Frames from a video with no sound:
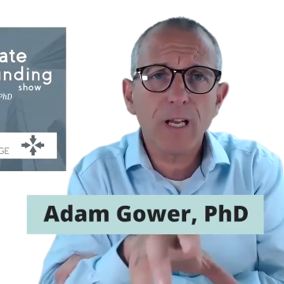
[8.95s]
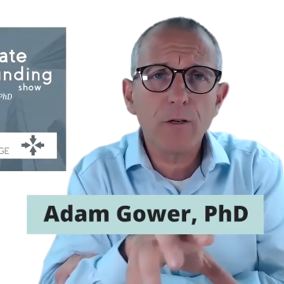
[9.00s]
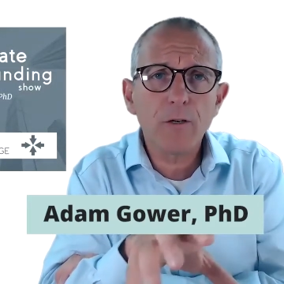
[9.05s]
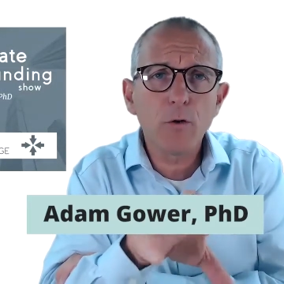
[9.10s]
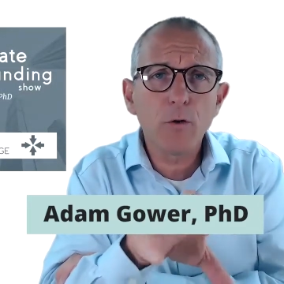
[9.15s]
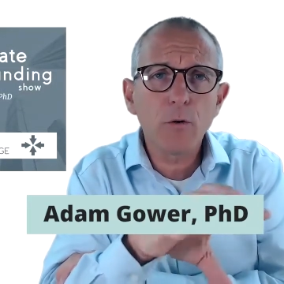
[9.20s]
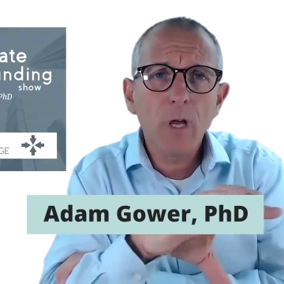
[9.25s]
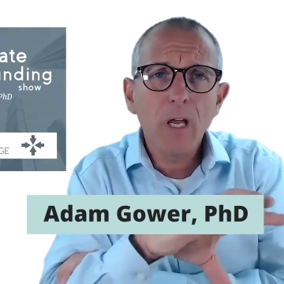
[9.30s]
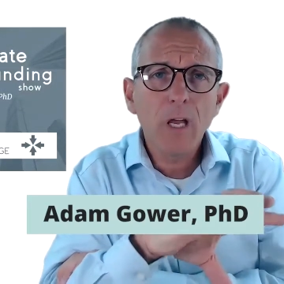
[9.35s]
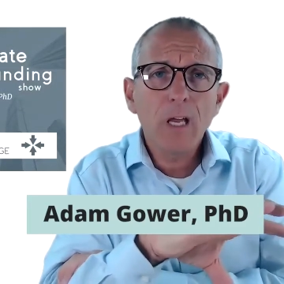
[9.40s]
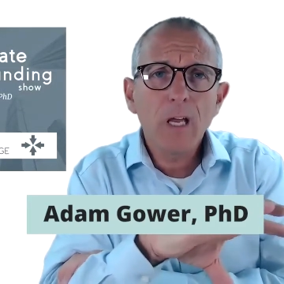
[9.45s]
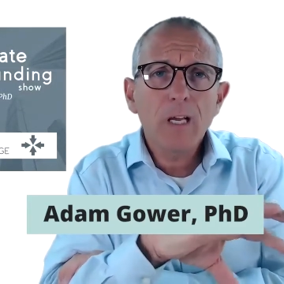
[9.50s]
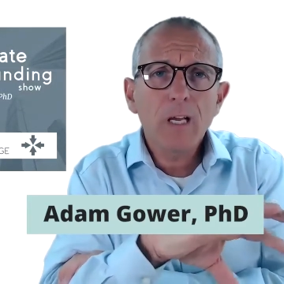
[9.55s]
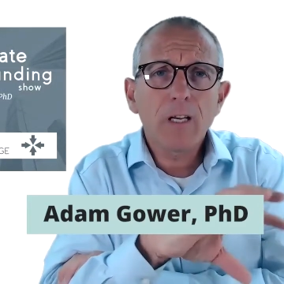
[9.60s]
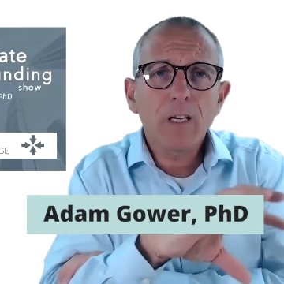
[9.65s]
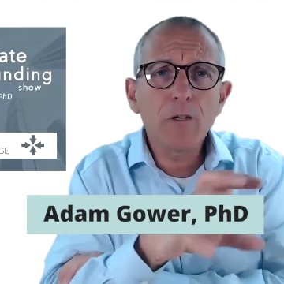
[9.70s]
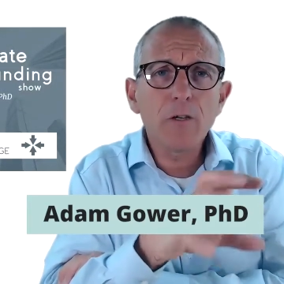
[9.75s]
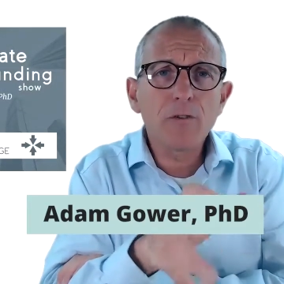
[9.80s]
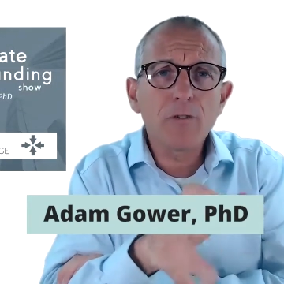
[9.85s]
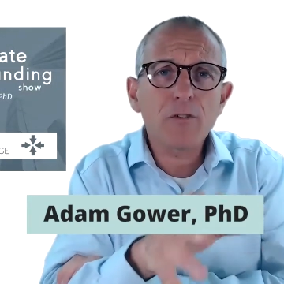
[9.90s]
Can
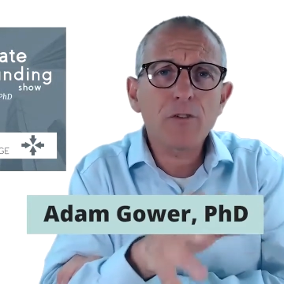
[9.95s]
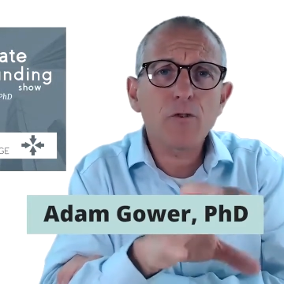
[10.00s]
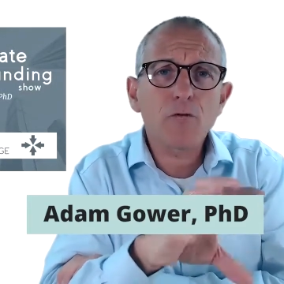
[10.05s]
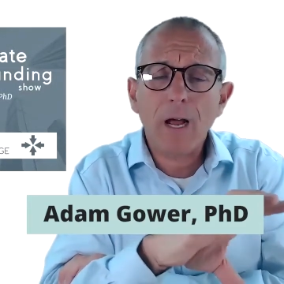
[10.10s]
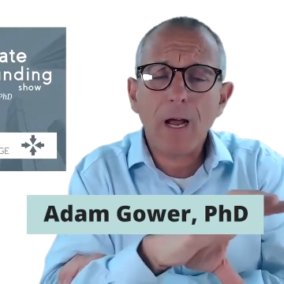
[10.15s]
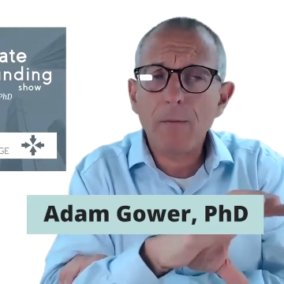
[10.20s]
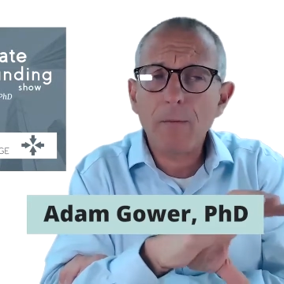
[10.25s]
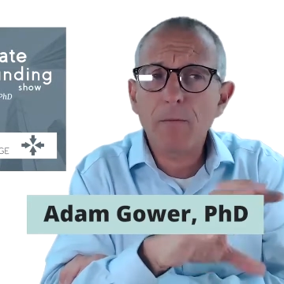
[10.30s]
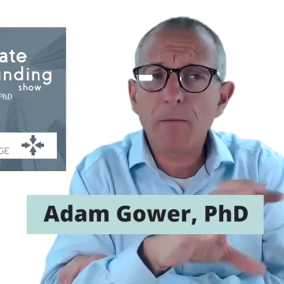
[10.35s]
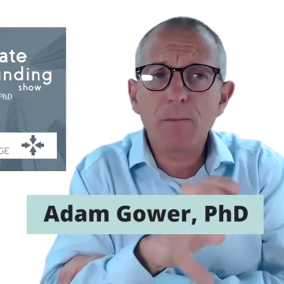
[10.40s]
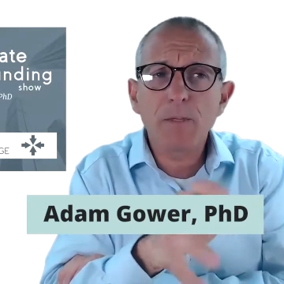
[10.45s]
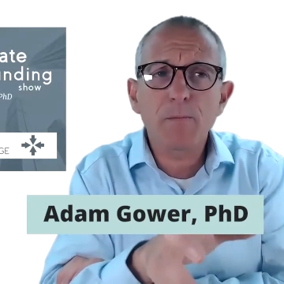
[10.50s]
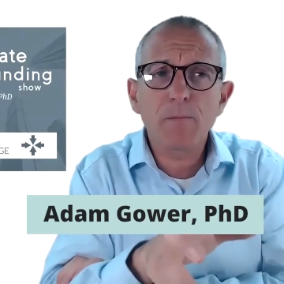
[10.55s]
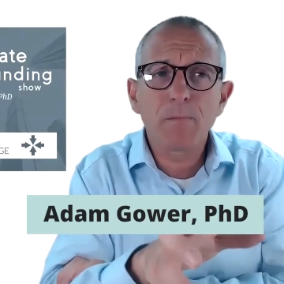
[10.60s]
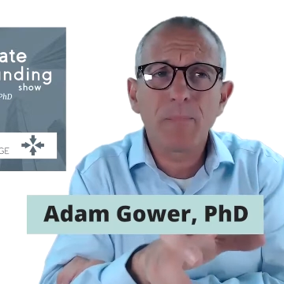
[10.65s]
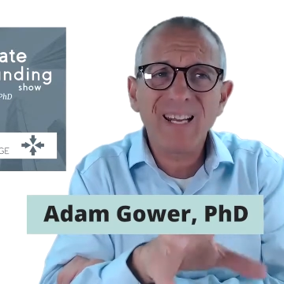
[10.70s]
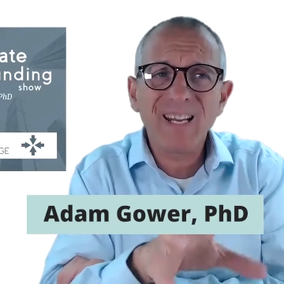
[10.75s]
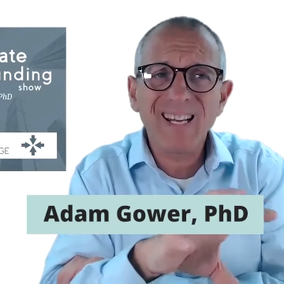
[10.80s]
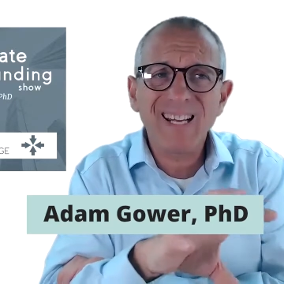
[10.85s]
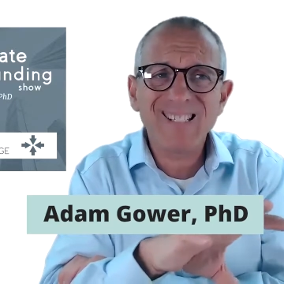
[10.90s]
you describe them as
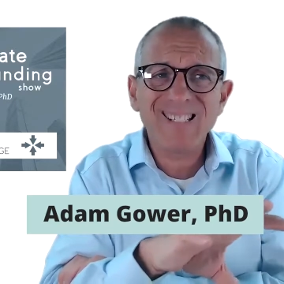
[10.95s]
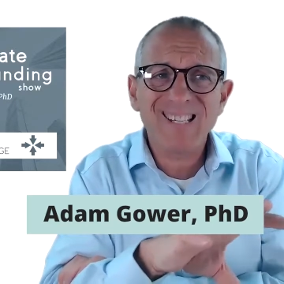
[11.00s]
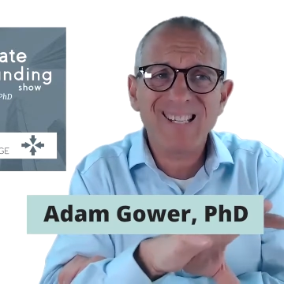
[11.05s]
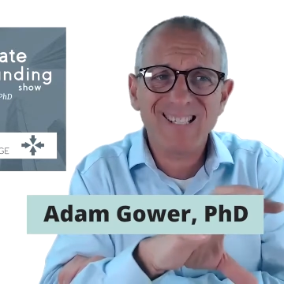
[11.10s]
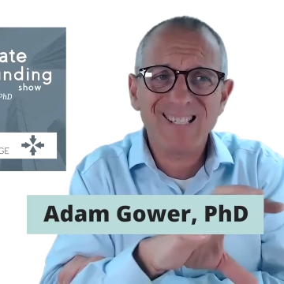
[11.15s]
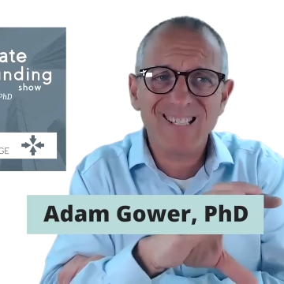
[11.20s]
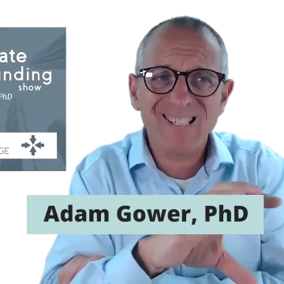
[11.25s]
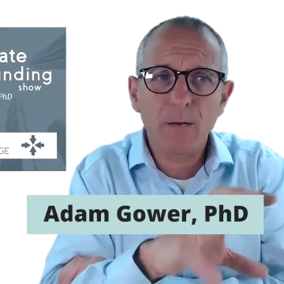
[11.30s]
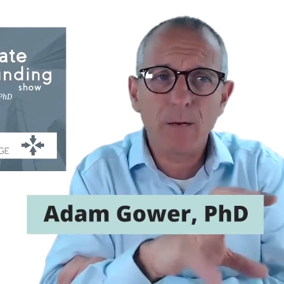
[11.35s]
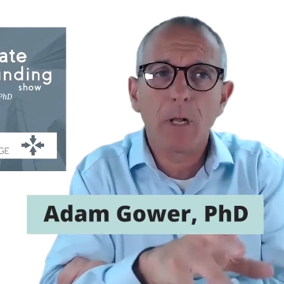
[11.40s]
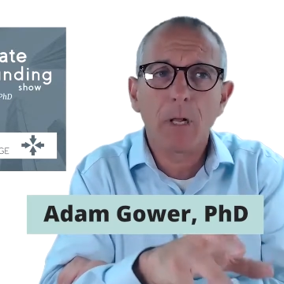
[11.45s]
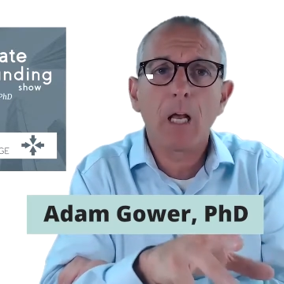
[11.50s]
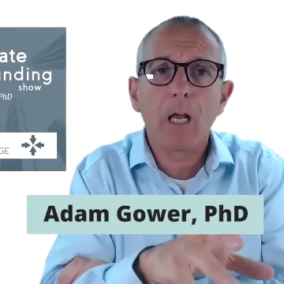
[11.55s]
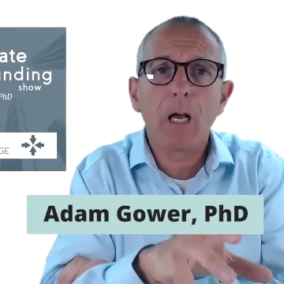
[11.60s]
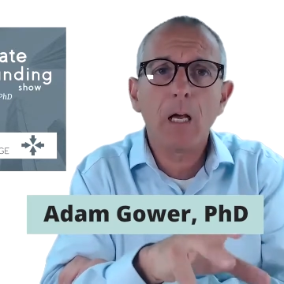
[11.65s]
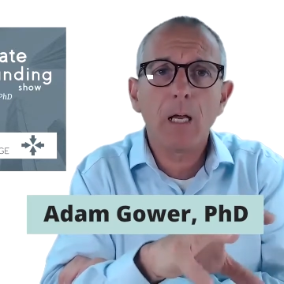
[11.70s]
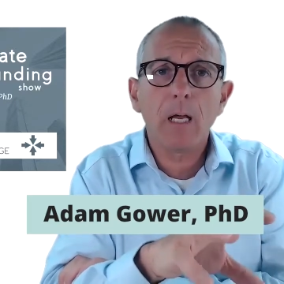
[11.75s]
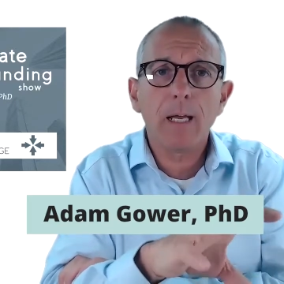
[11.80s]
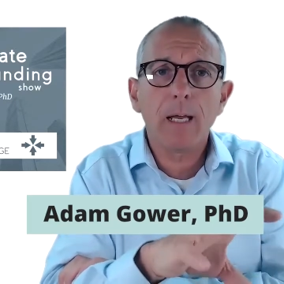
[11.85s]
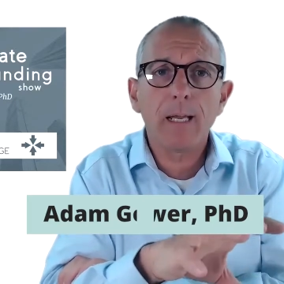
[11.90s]
being
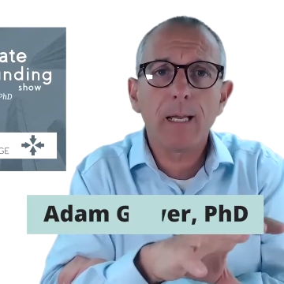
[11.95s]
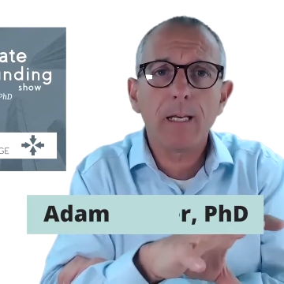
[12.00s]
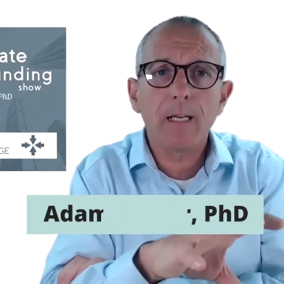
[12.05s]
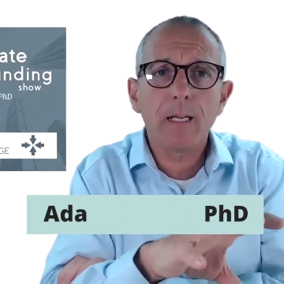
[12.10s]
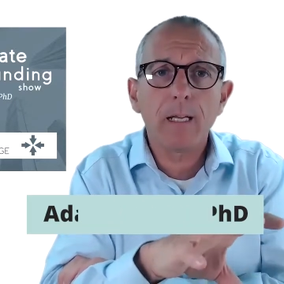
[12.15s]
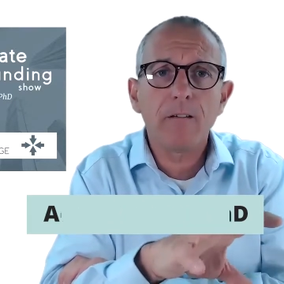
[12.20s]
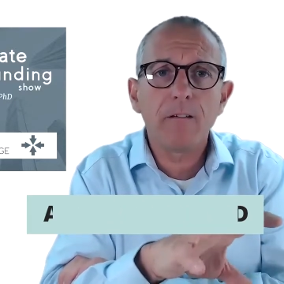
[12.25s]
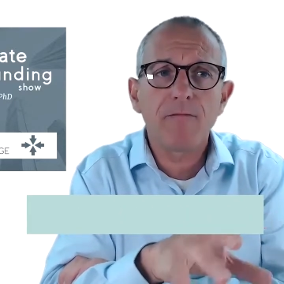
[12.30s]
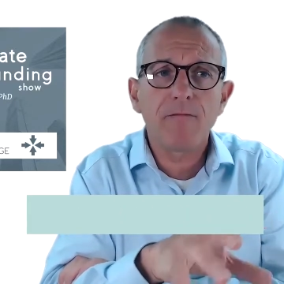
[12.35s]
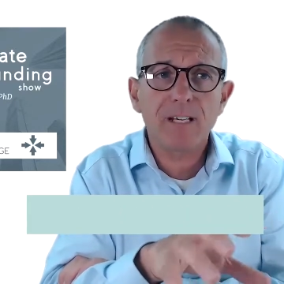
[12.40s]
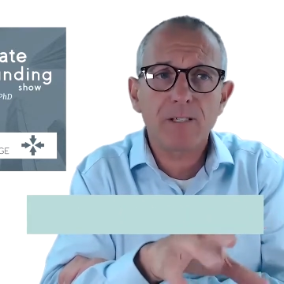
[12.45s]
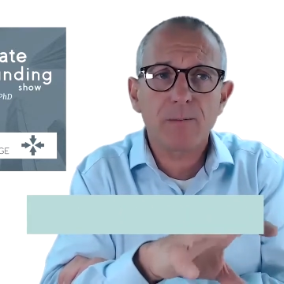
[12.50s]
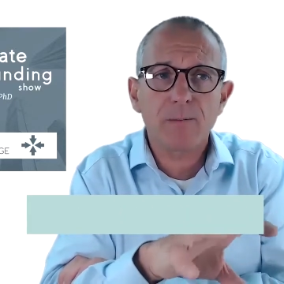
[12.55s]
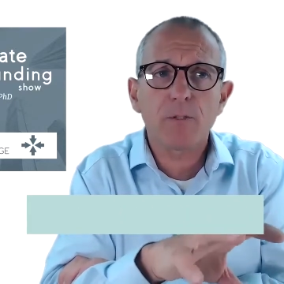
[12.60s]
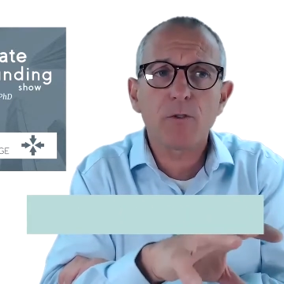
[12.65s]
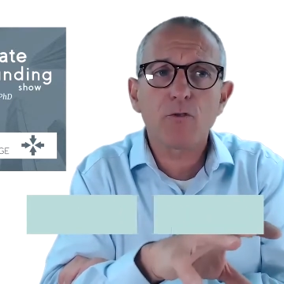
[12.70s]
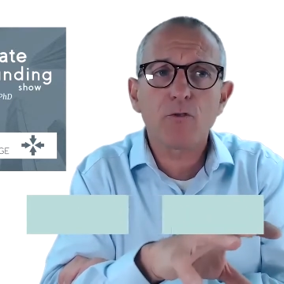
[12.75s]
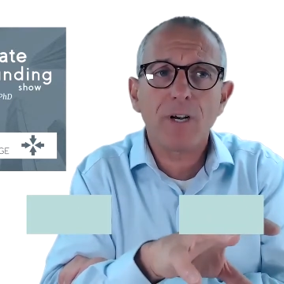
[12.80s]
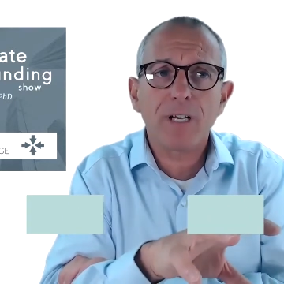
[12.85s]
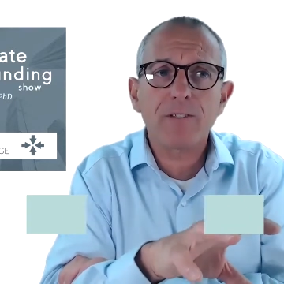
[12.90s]
similar in
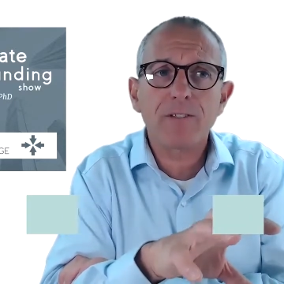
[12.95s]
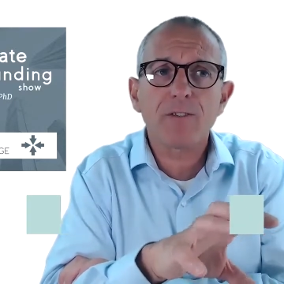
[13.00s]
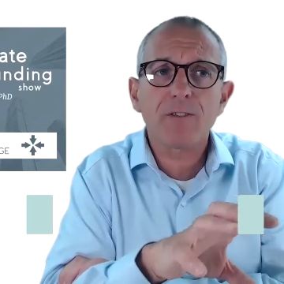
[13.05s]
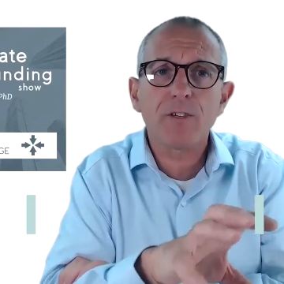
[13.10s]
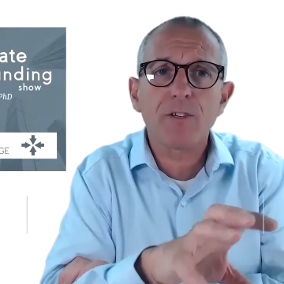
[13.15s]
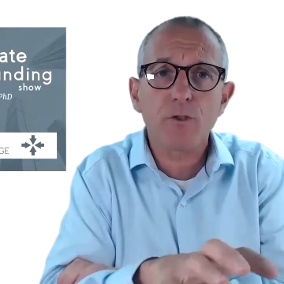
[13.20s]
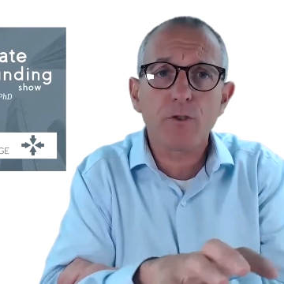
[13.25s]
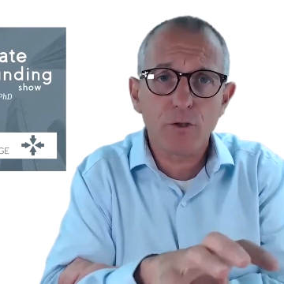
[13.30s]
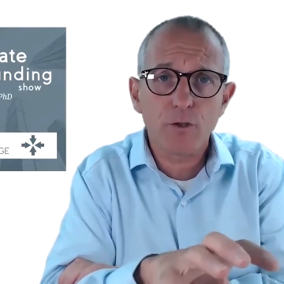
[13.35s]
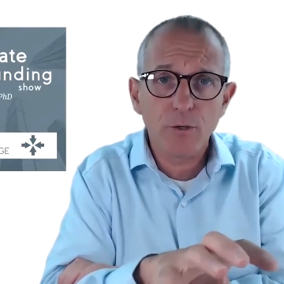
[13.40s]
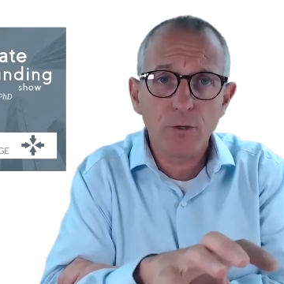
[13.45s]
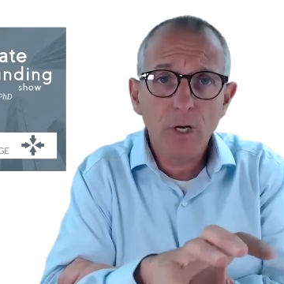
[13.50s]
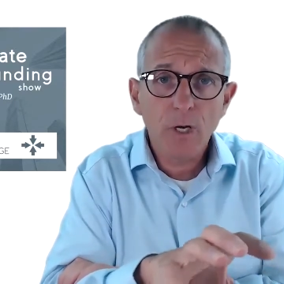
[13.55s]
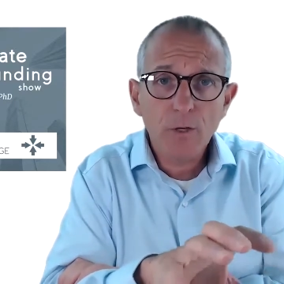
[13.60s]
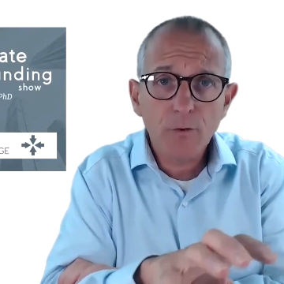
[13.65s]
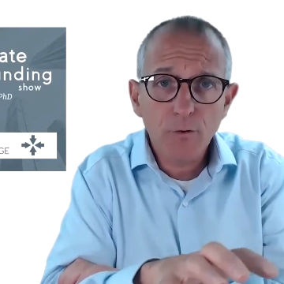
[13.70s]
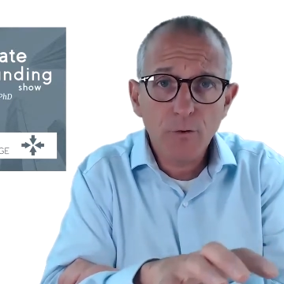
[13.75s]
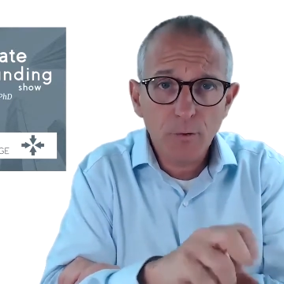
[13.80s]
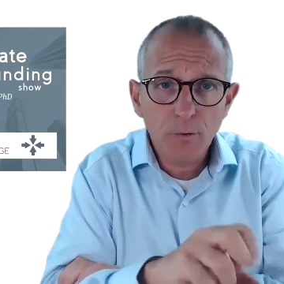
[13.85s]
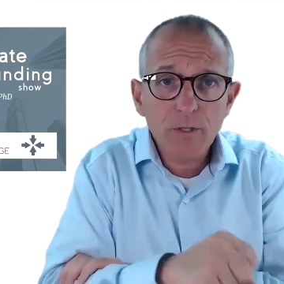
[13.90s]
investment strategy to